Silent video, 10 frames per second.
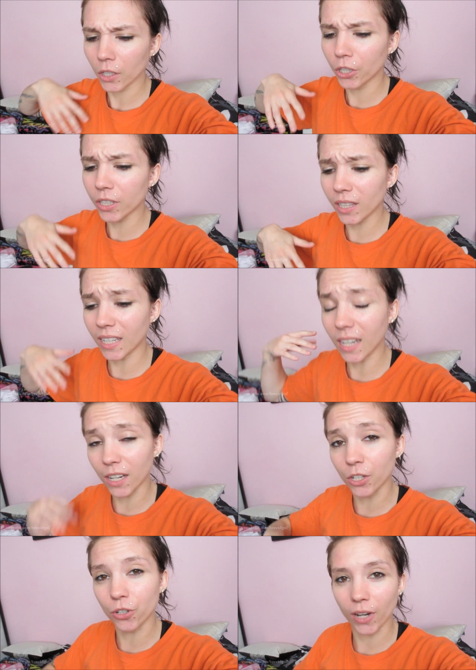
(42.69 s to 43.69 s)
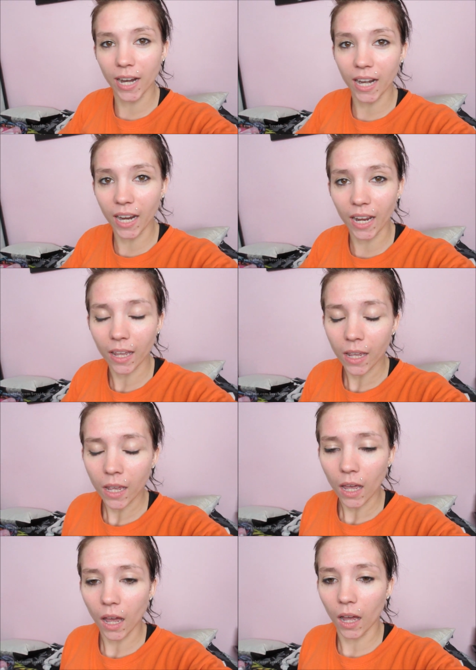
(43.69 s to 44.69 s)
currently in training
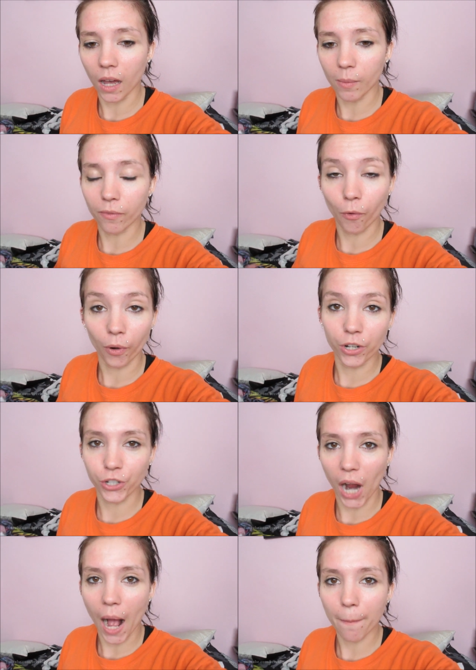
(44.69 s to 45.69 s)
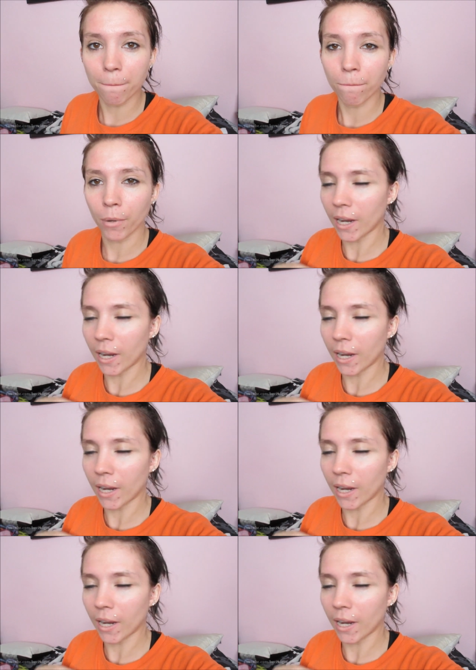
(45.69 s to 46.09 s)
um, for a job,